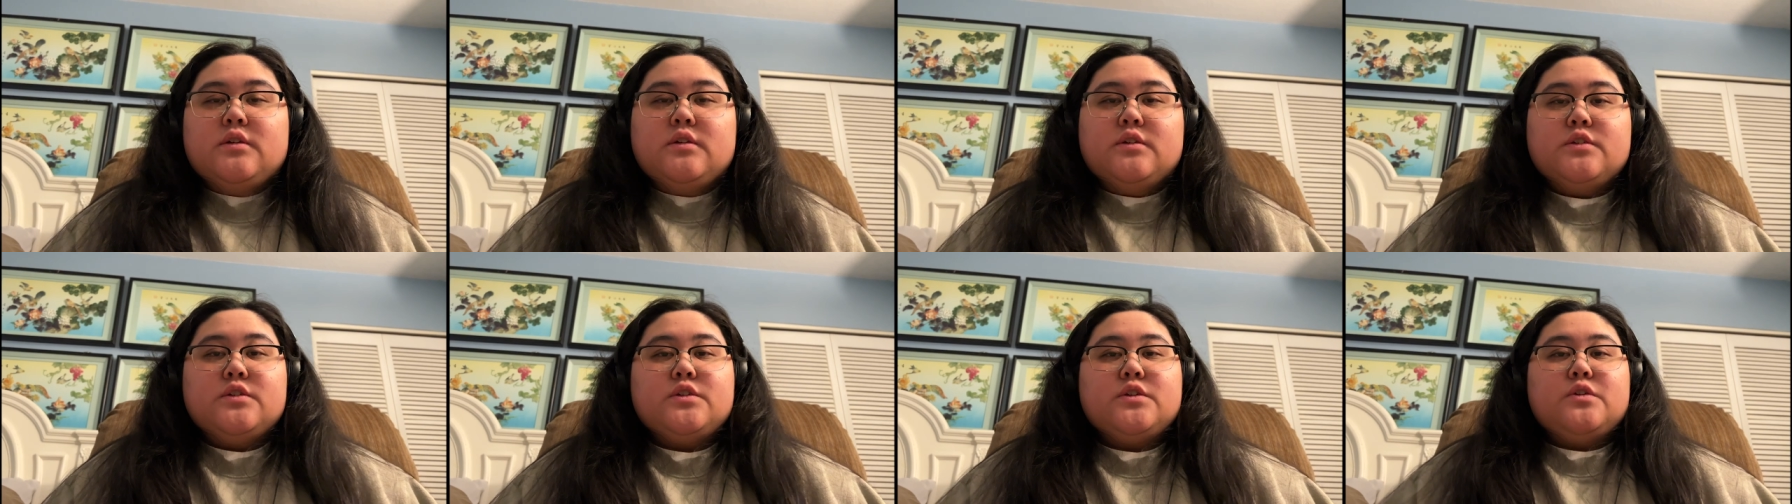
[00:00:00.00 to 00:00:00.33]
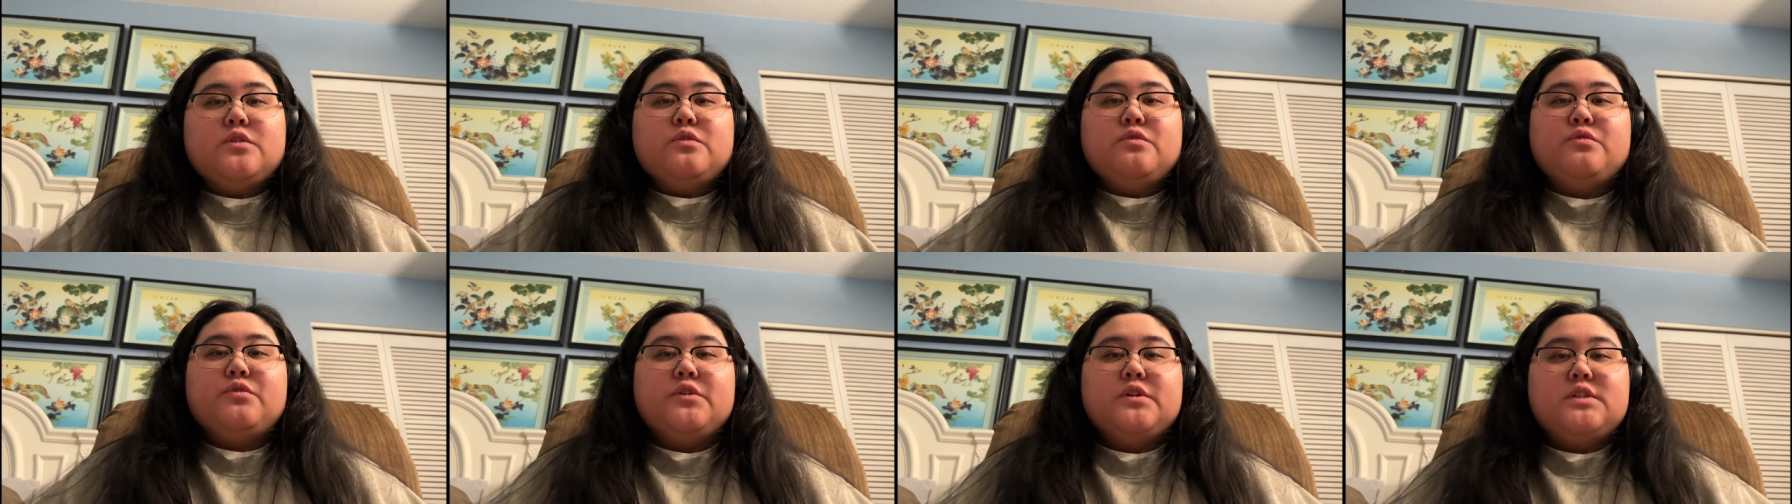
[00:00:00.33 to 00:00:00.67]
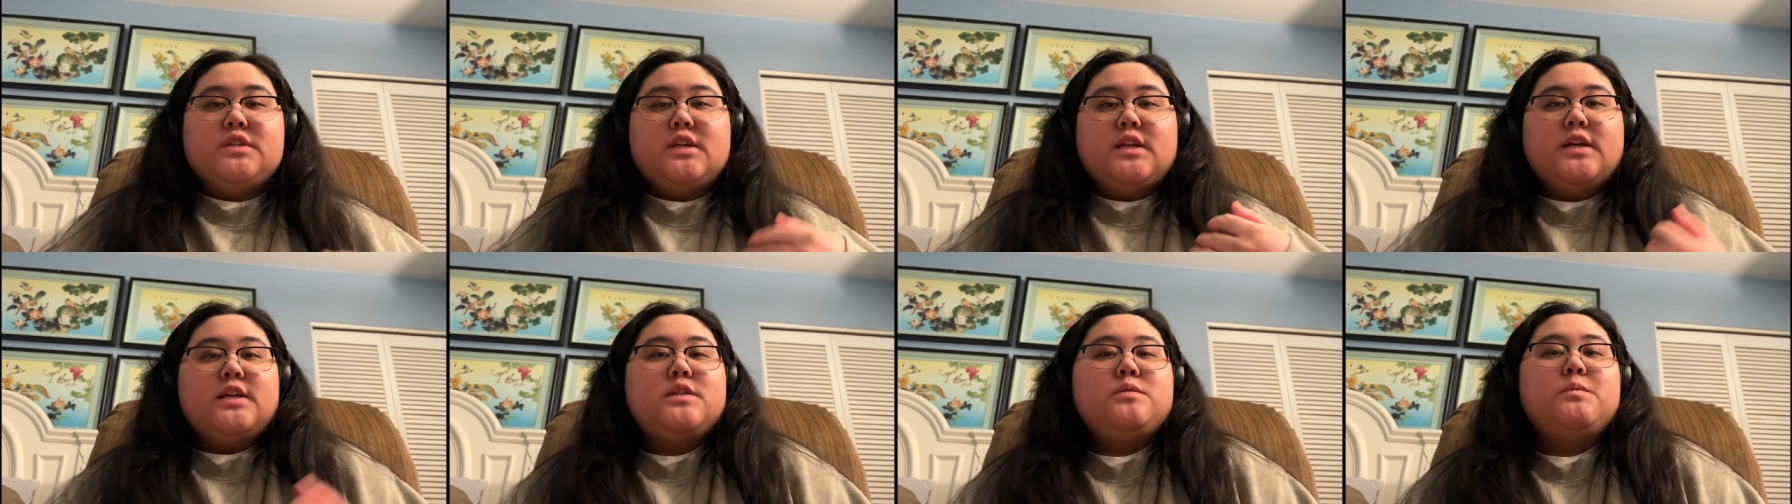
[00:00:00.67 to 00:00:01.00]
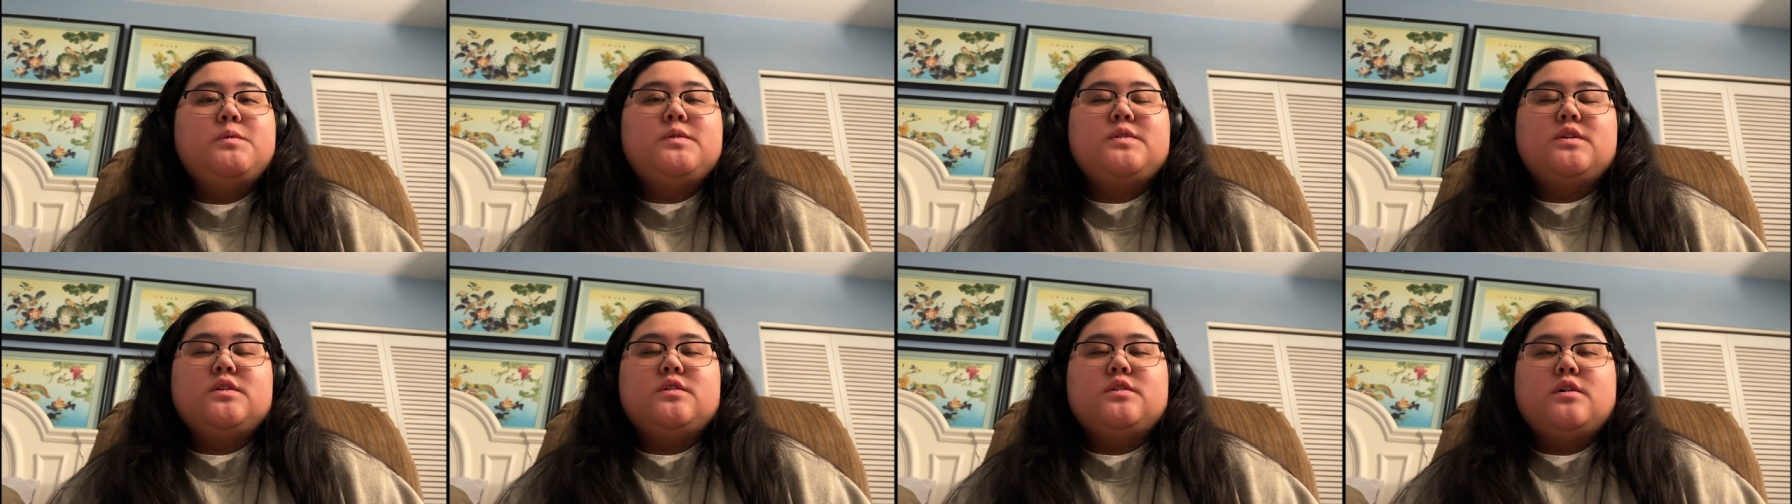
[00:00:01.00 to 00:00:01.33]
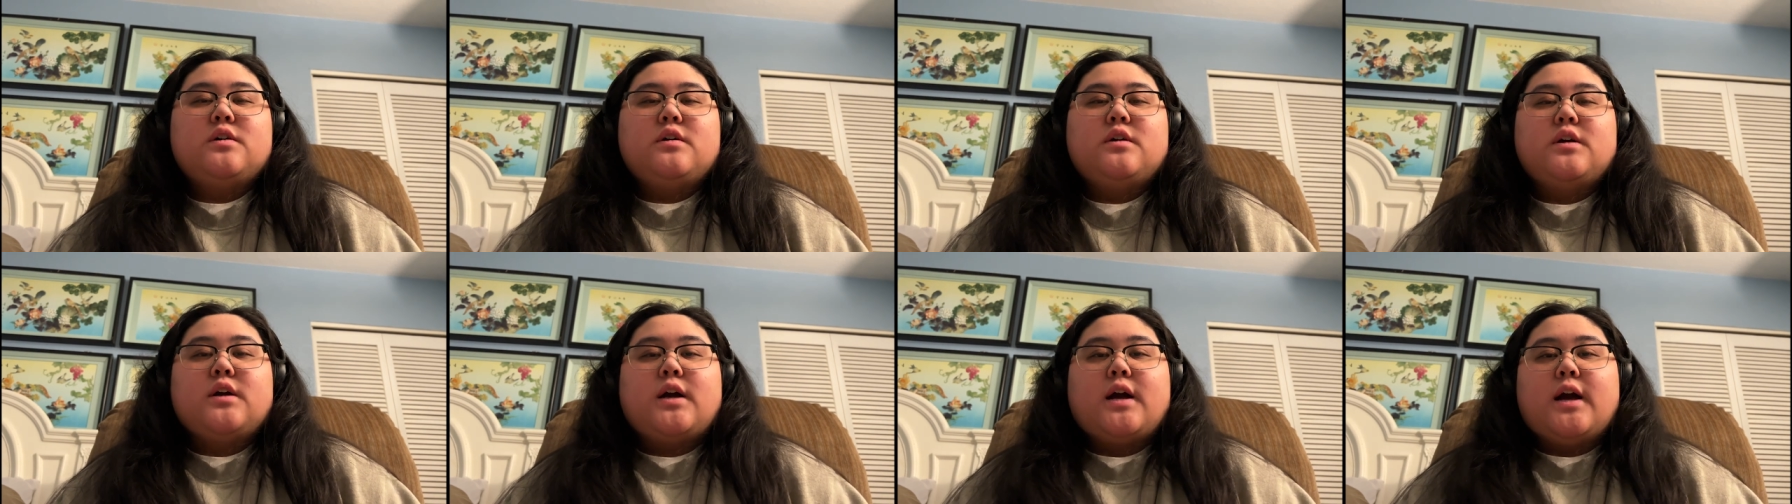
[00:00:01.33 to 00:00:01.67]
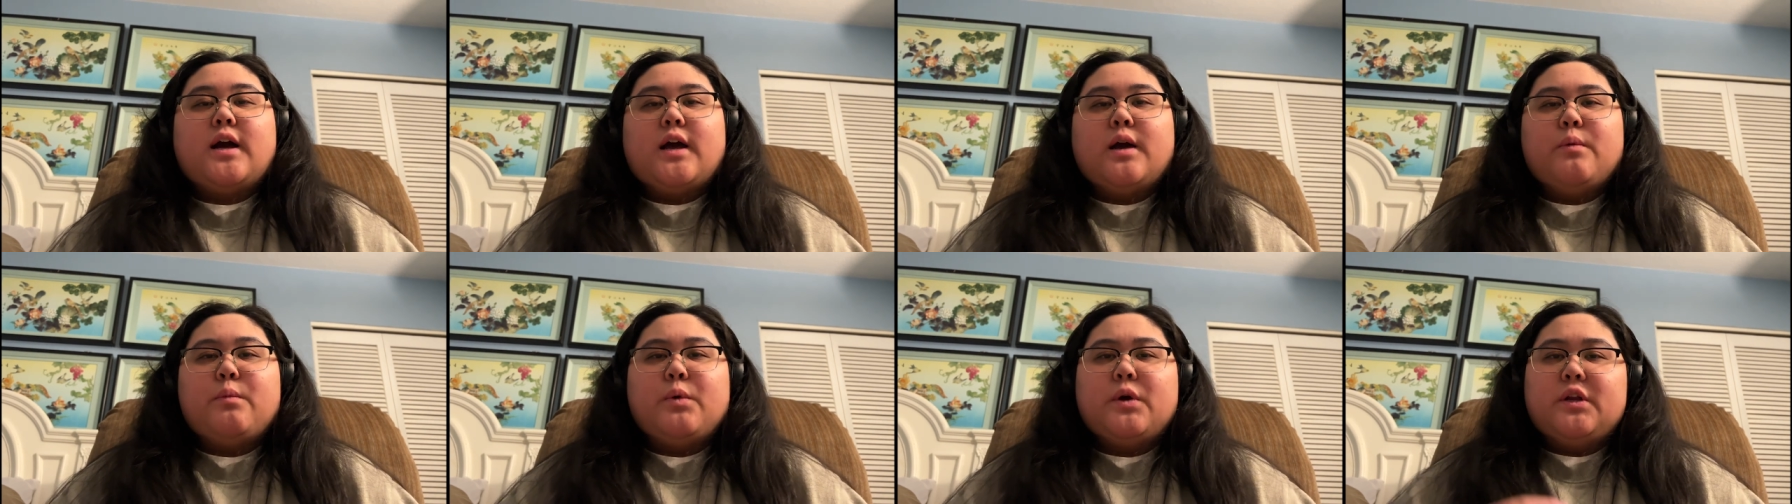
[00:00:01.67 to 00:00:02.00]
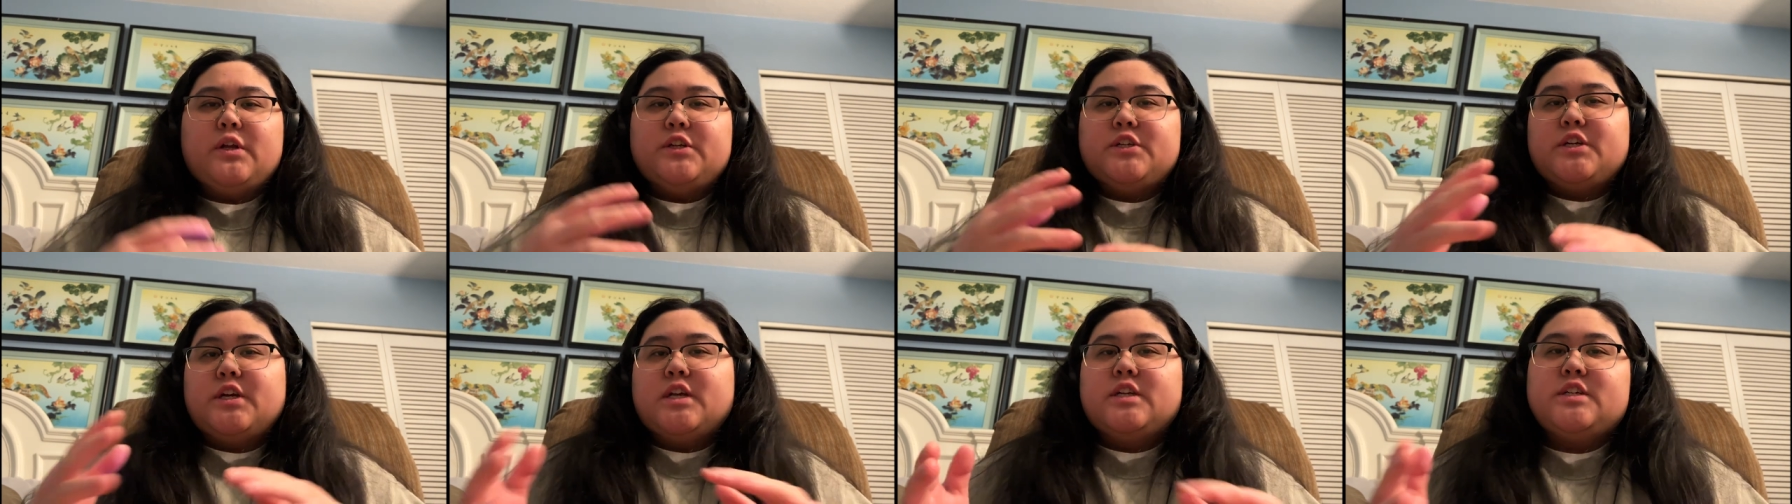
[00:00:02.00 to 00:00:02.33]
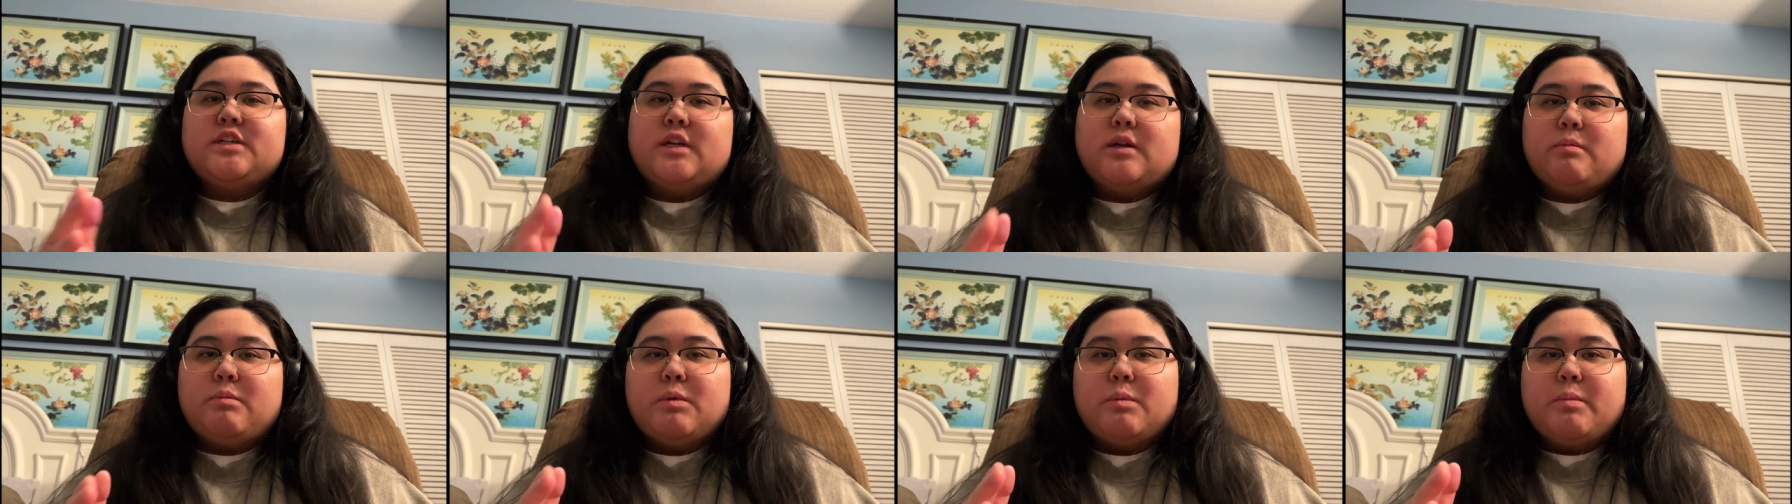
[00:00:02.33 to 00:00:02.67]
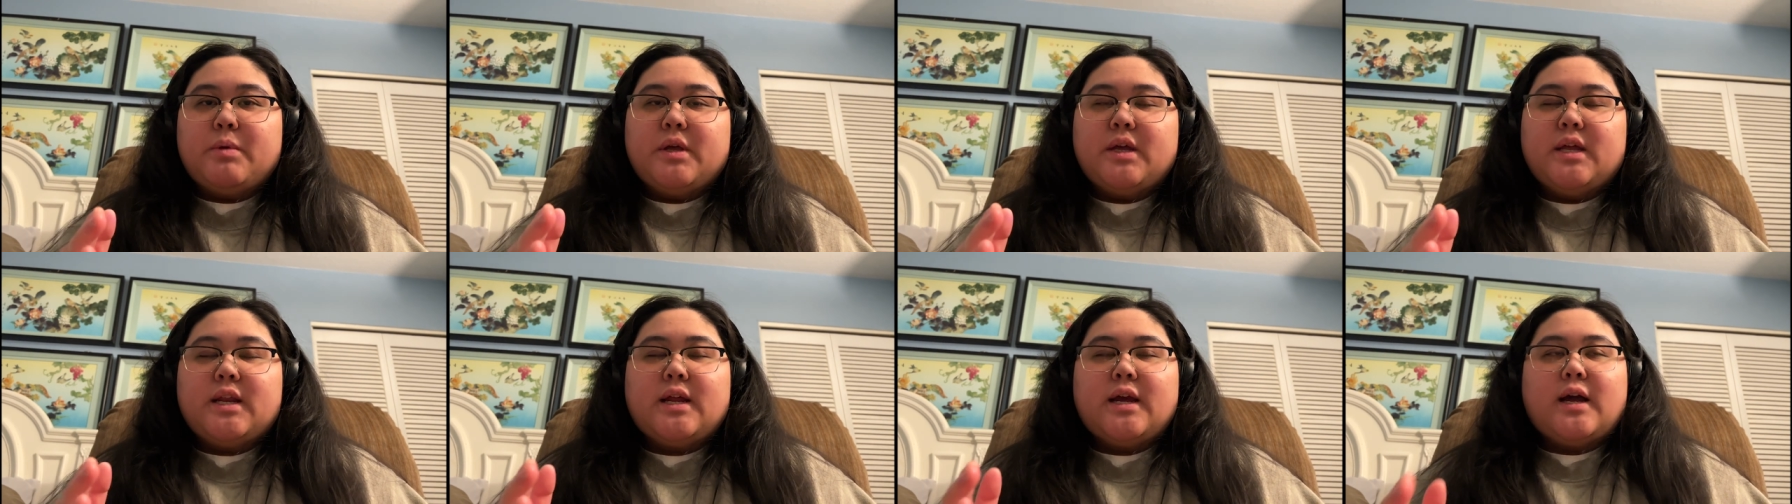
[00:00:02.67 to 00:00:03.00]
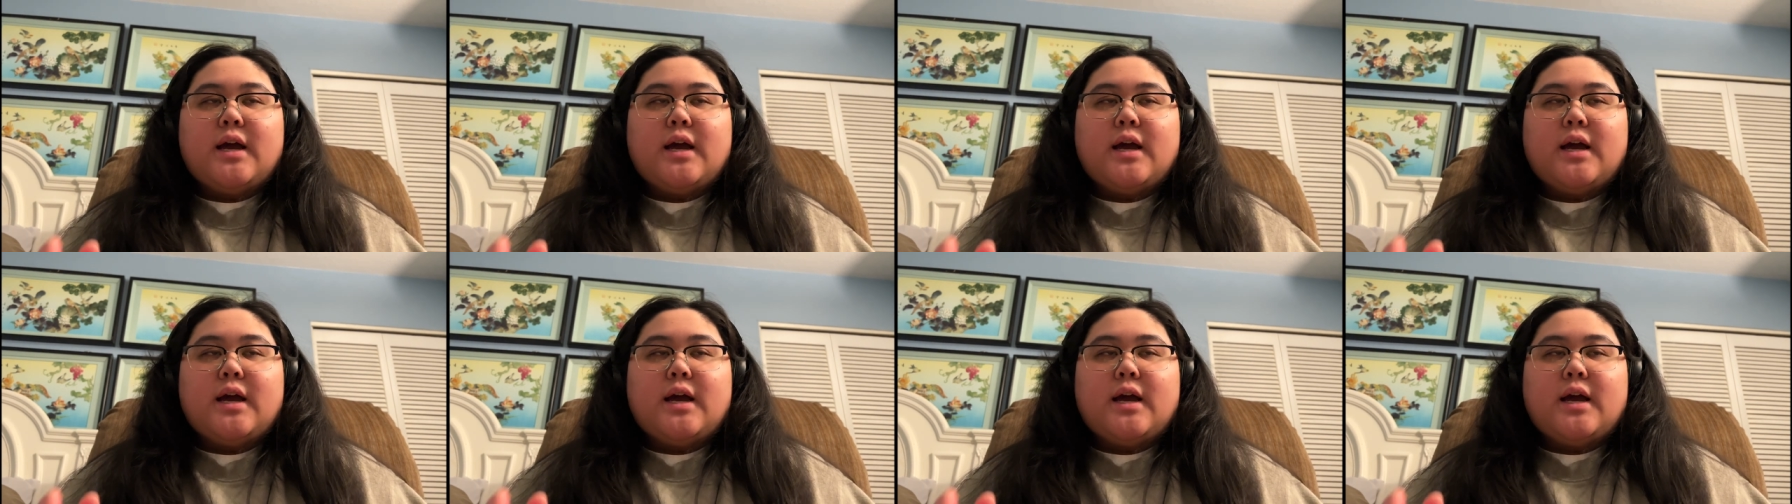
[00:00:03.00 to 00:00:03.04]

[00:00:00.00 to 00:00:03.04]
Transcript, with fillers: So for today's music talk, I want to change it up a bit.